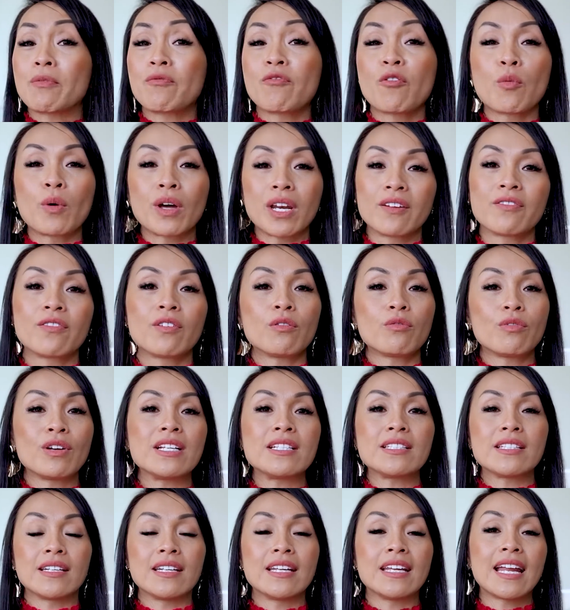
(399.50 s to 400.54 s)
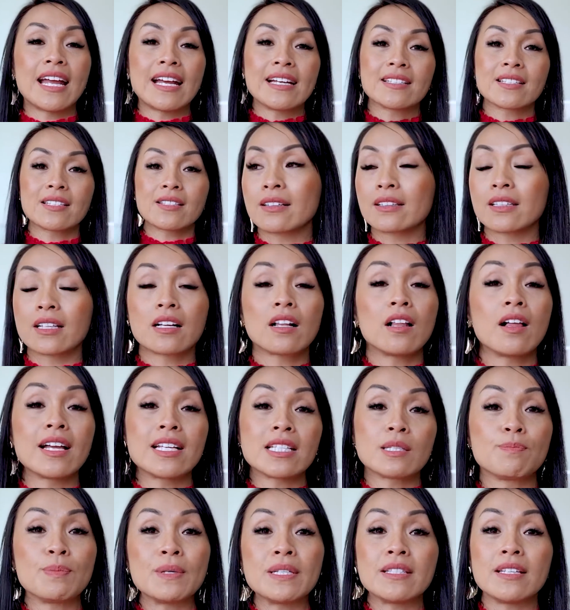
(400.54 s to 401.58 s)
for whatever reason, the
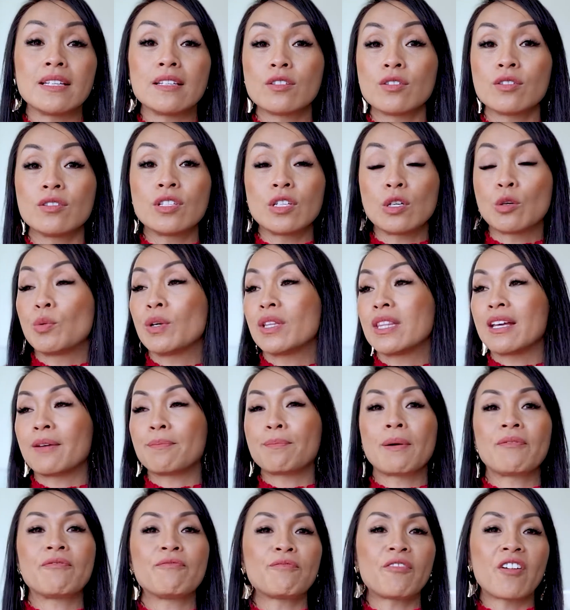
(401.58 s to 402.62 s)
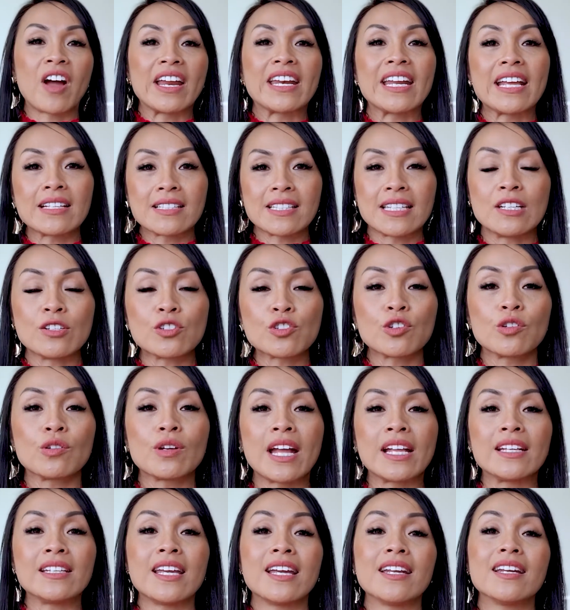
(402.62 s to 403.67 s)
client's busy to deal with their finance issue,
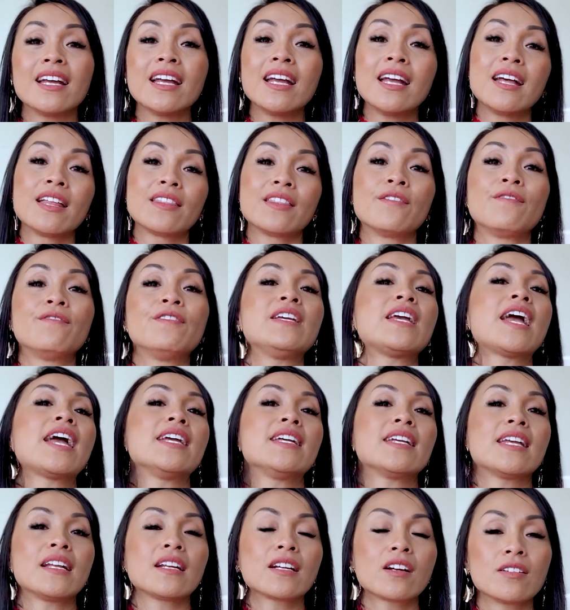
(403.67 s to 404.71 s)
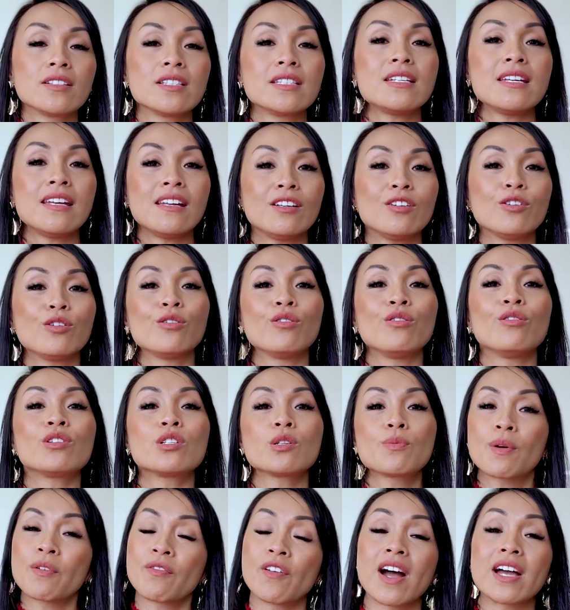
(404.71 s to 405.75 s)
and yet the VA can continue
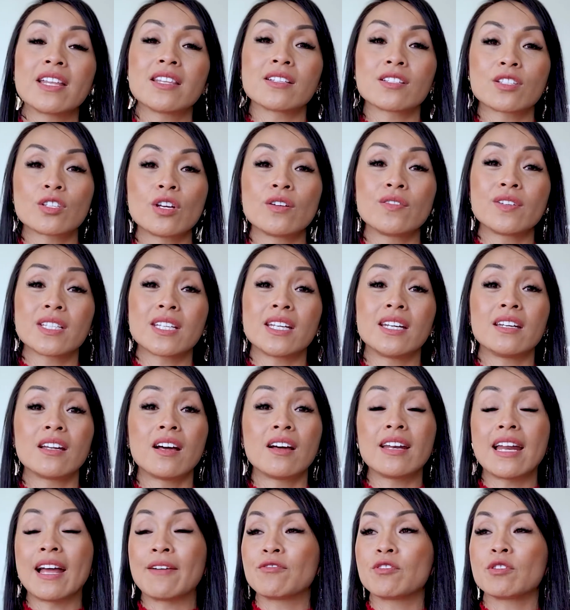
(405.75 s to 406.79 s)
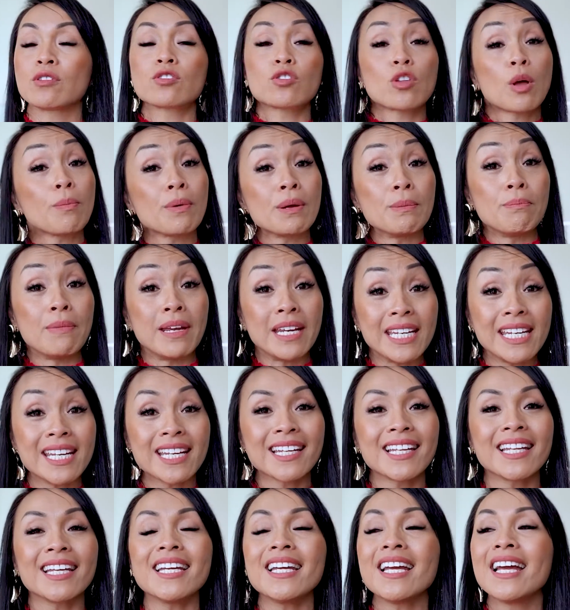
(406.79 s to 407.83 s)
to provide the service and not have to stop
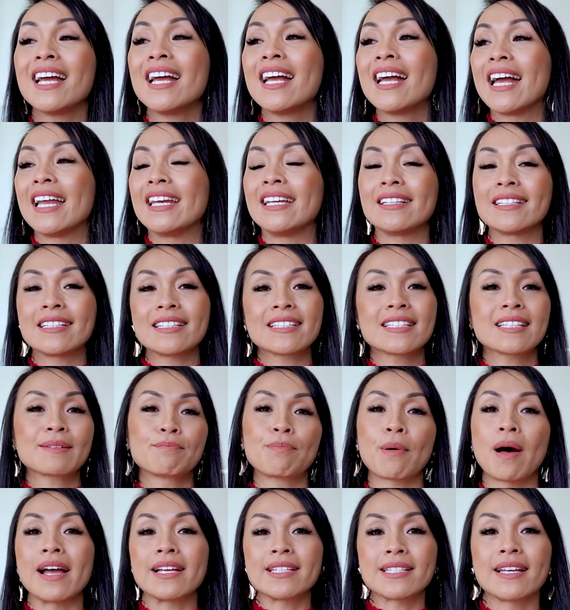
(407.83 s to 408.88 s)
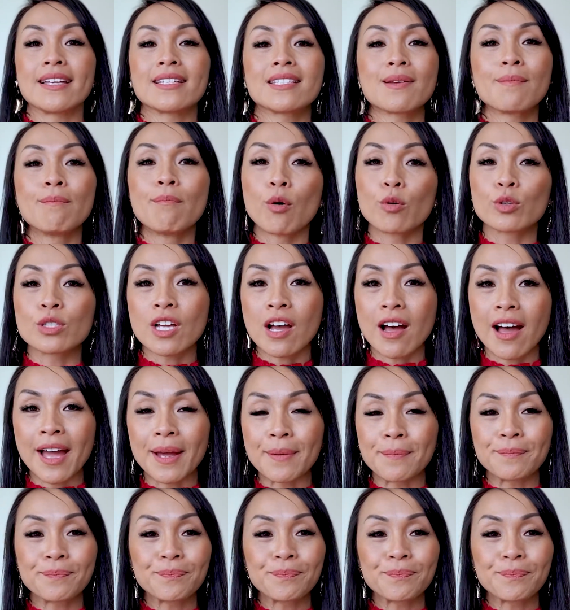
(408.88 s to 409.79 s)
immediately. And it just buys us more time.